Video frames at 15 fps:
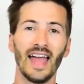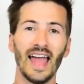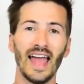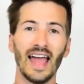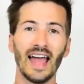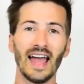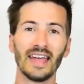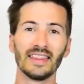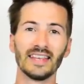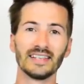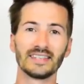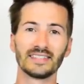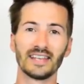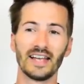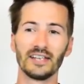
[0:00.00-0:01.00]
And they
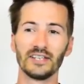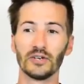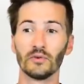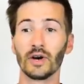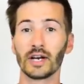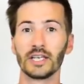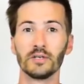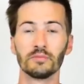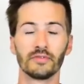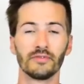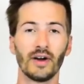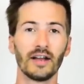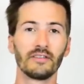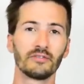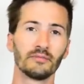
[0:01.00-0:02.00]
said, you know, what can you
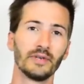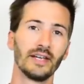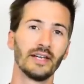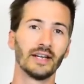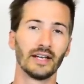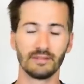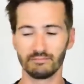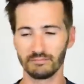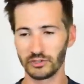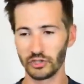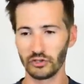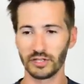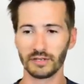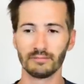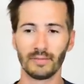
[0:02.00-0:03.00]
provide for me? And I
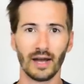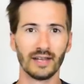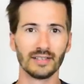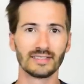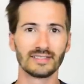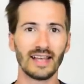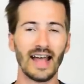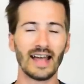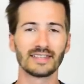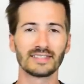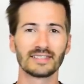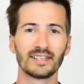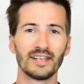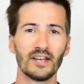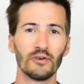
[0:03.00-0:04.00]
showed them my
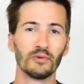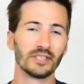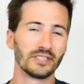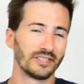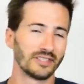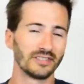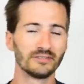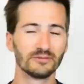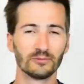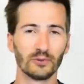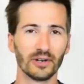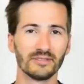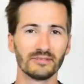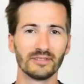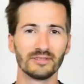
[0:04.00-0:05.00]
stats, which
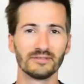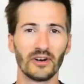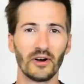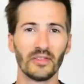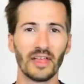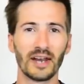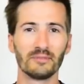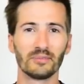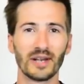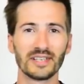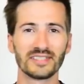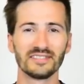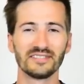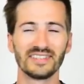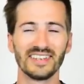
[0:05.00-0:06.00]
weren't all that
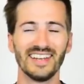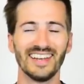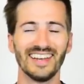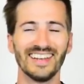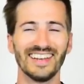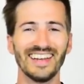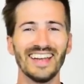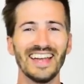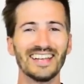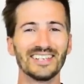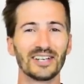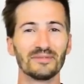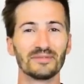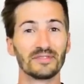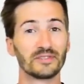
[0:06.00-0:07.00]
impressive in
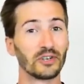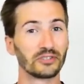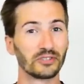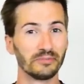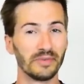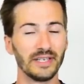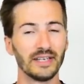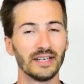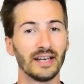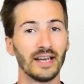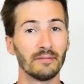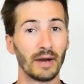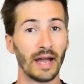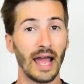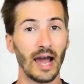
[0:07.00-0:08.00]
terms of social media
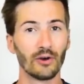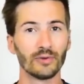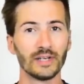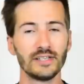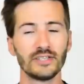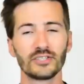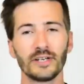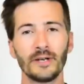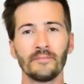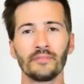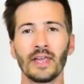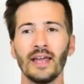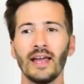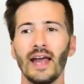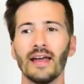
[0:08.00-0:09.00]
and my outreach.
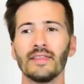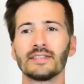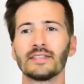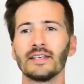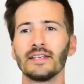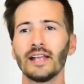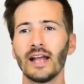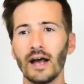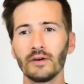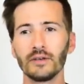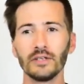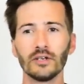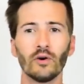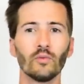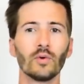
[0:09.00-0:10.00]
And they said, yeah, you
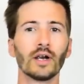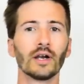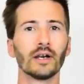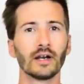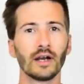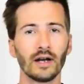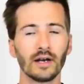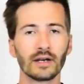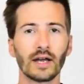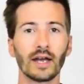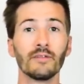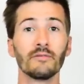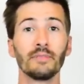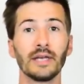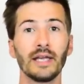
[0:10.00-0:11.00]
know, we're kind
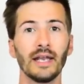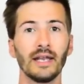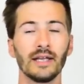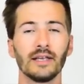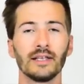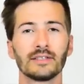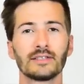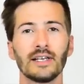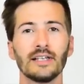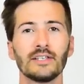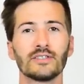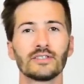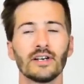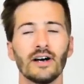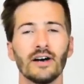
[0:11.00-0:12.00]
of beginning
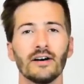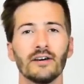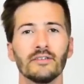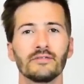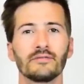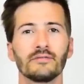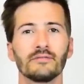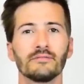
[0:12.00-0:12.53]
stages of